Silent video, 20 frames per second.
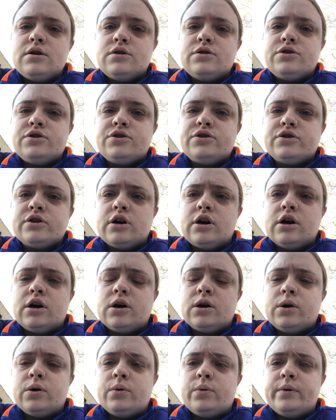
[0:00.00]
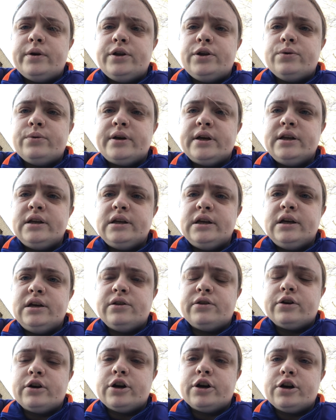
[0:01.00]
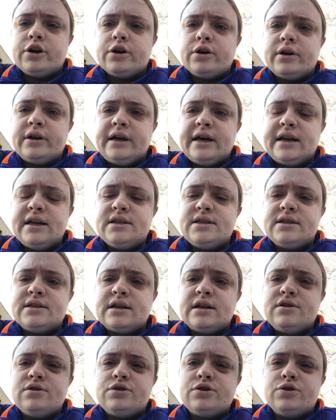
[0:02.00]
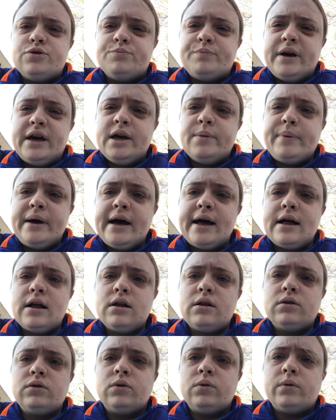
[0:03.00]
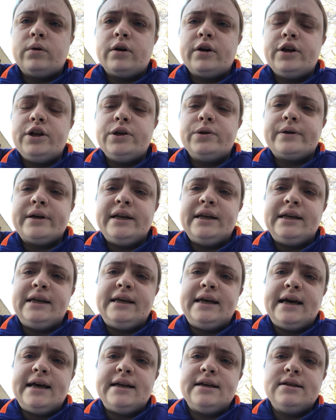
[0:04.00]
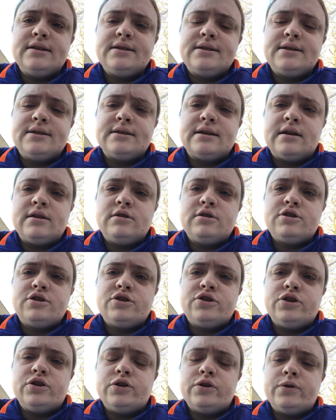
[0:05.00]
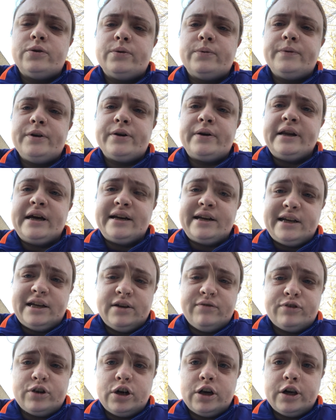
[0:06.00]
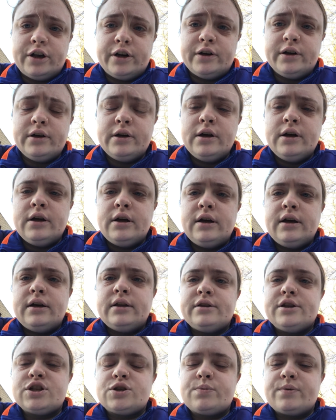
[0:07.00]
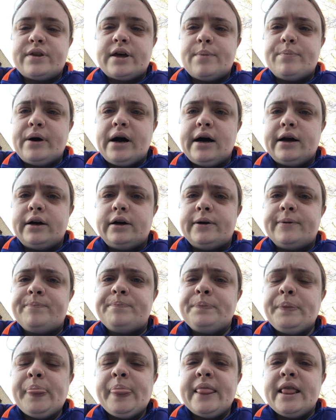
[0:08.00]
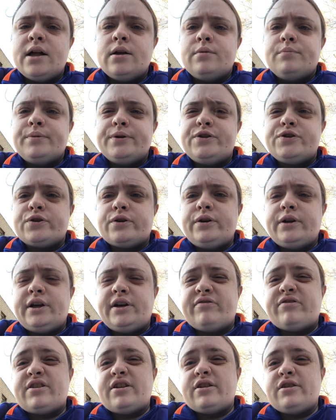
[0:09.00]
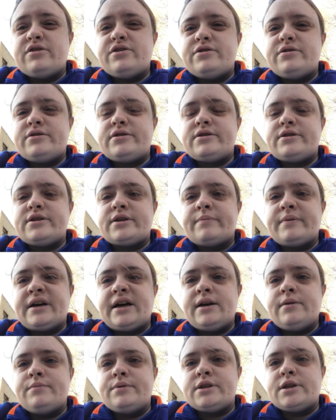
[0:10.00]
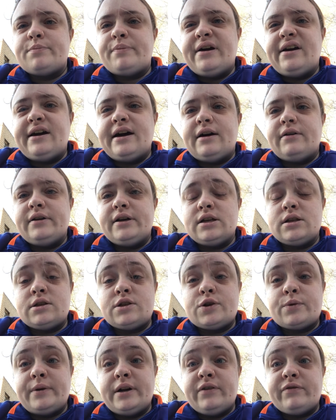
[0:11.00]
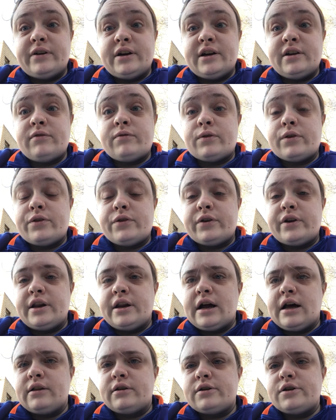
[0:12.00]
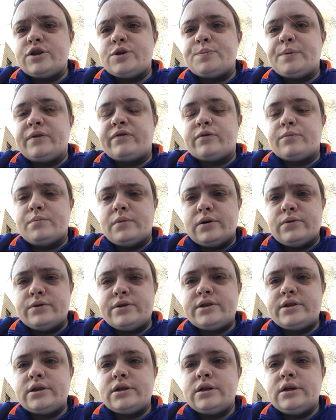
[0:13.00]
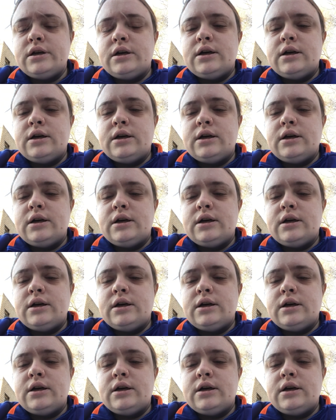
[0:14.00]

so you can either get it sent to PayPal or you can get it sent to, you can get a gift card. This is with Ibotta, but certain gift cards, sometimes the payout is twenty-five dollars or thirty dollars, but for most,